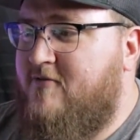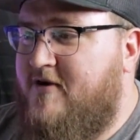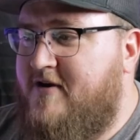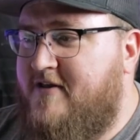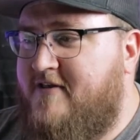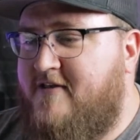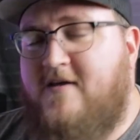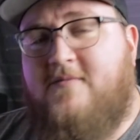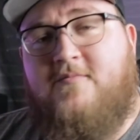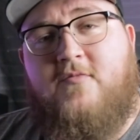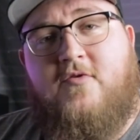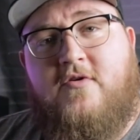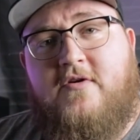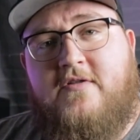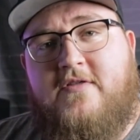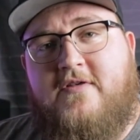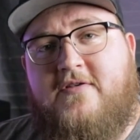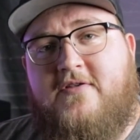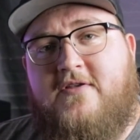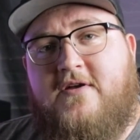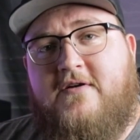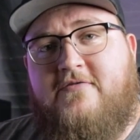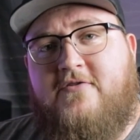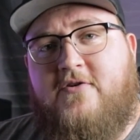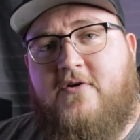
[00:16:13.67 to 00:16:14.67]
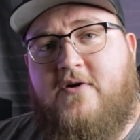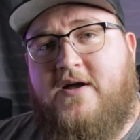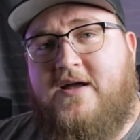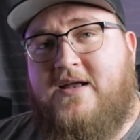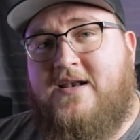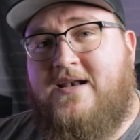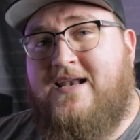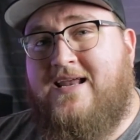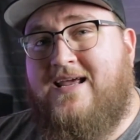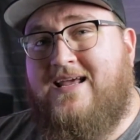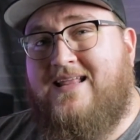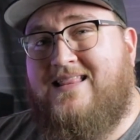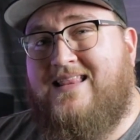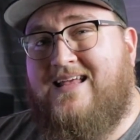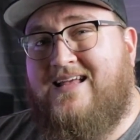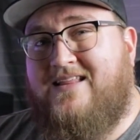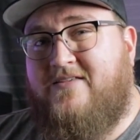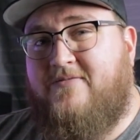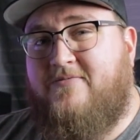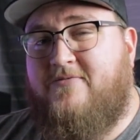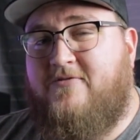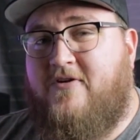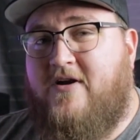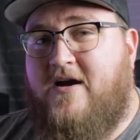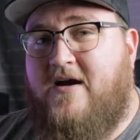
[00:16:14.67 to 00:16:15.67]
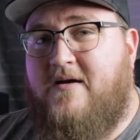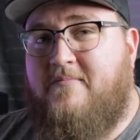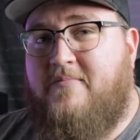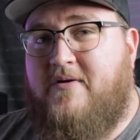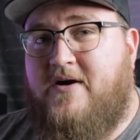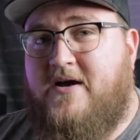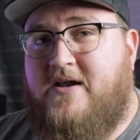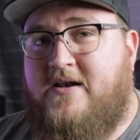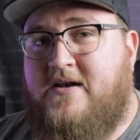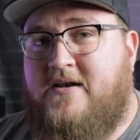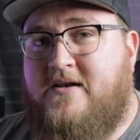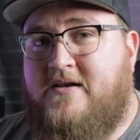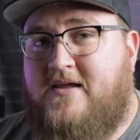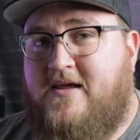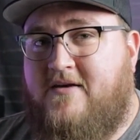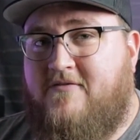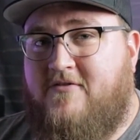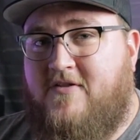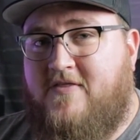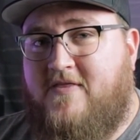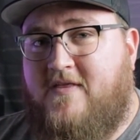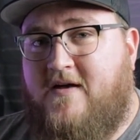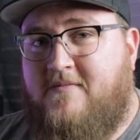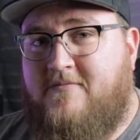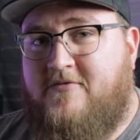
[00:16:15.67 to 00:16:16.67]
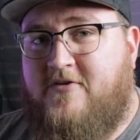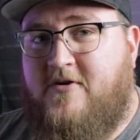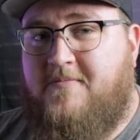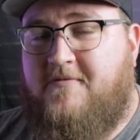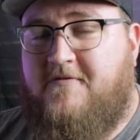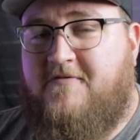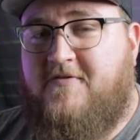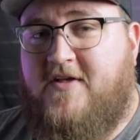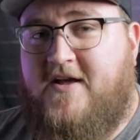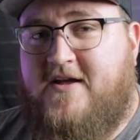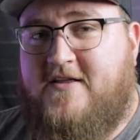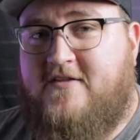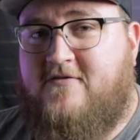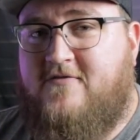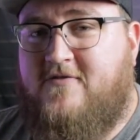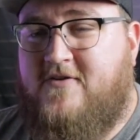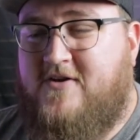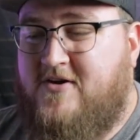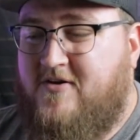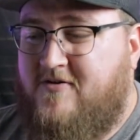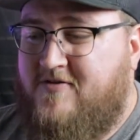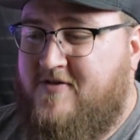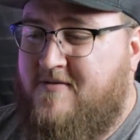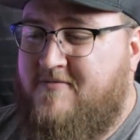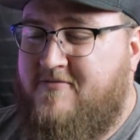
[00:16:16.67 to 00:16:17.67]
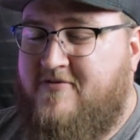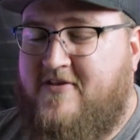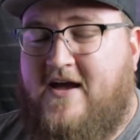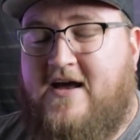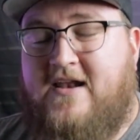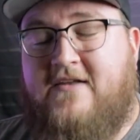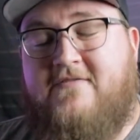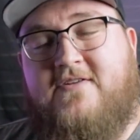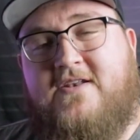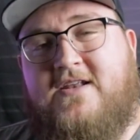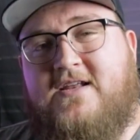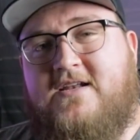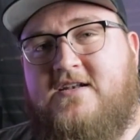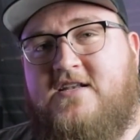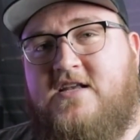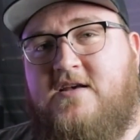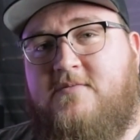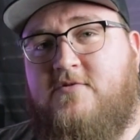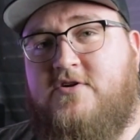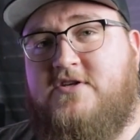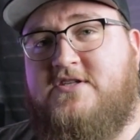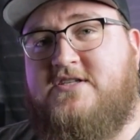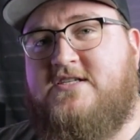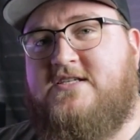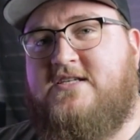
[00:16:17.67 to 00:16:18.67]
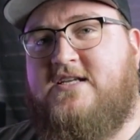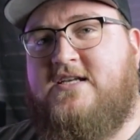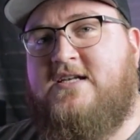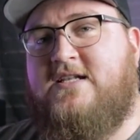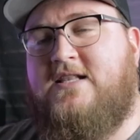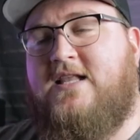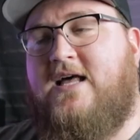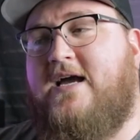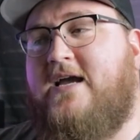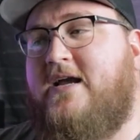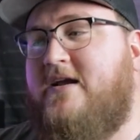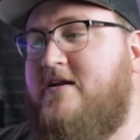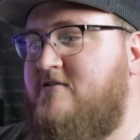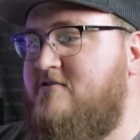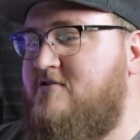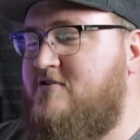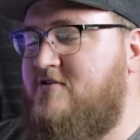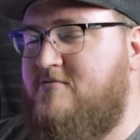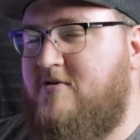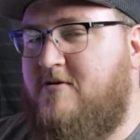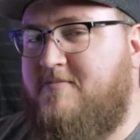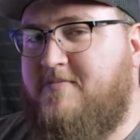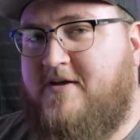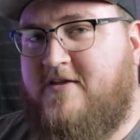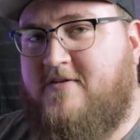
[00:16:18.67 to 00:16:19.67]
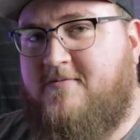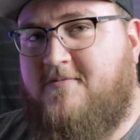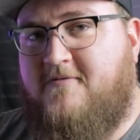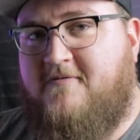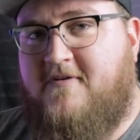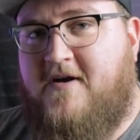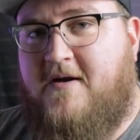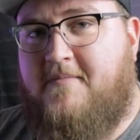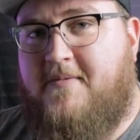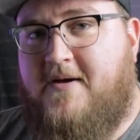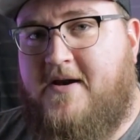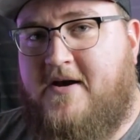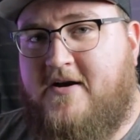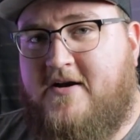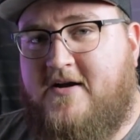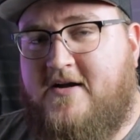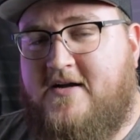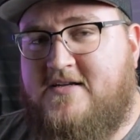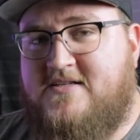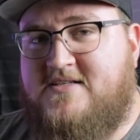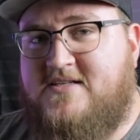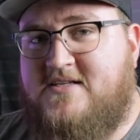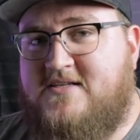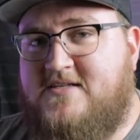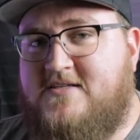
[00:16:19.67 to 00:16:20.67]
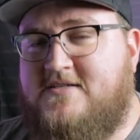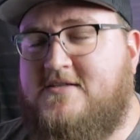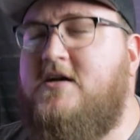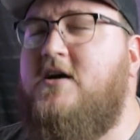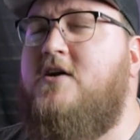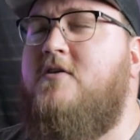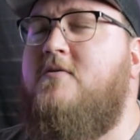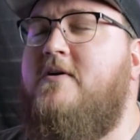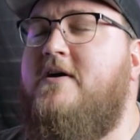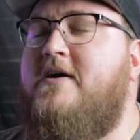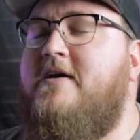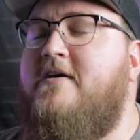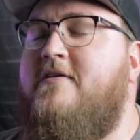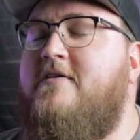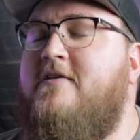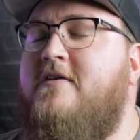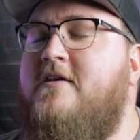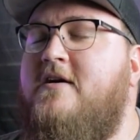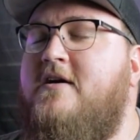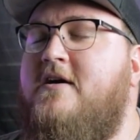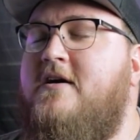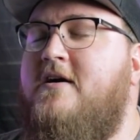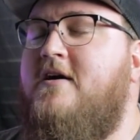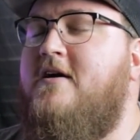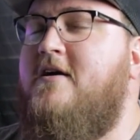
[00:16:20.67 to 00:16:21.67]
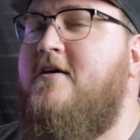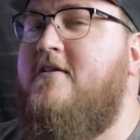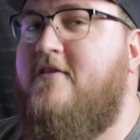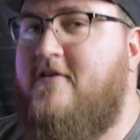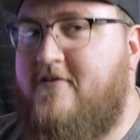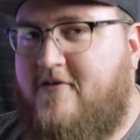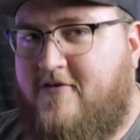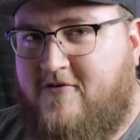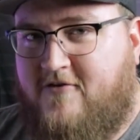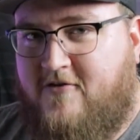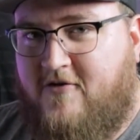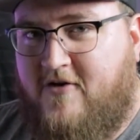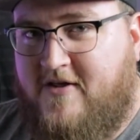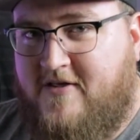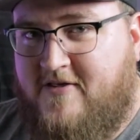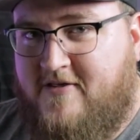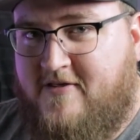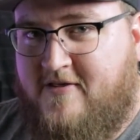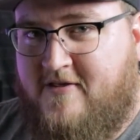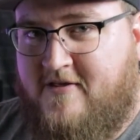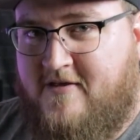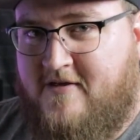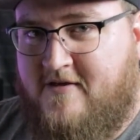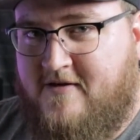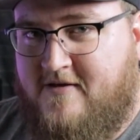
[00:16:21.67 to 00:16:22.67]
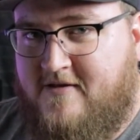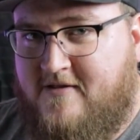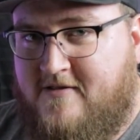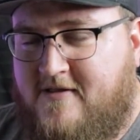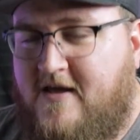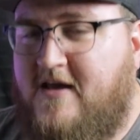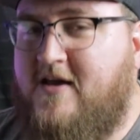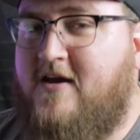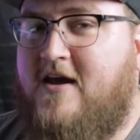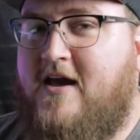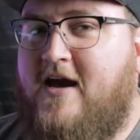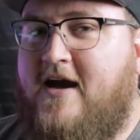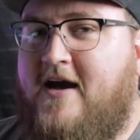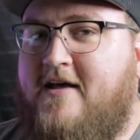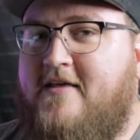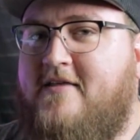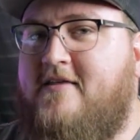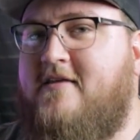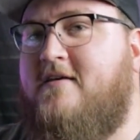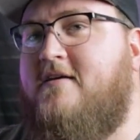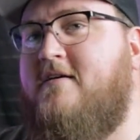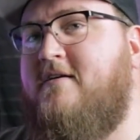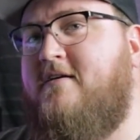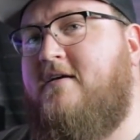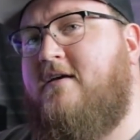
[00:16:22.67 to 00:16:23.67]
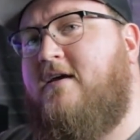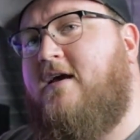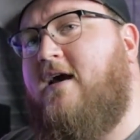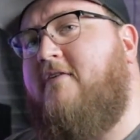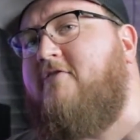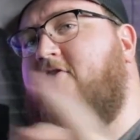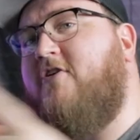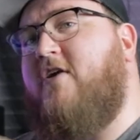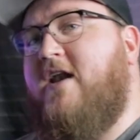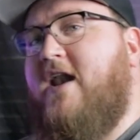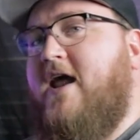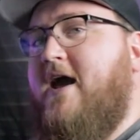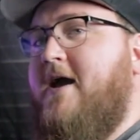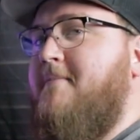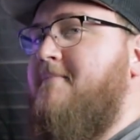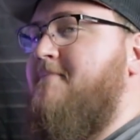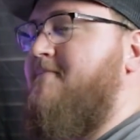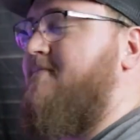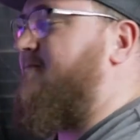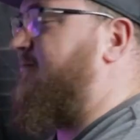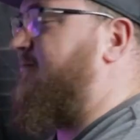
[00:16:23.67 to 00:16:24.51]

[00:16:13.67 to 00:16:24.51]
want to see more of this stuff, go ahead and hit that subscribe button. Give it a thumbs up if you liked this video. Thumbs down if you didn't. Tell me what you didn't like. Do my best to provide better content. As always, this is Chris. Thank you guys. Have a great night.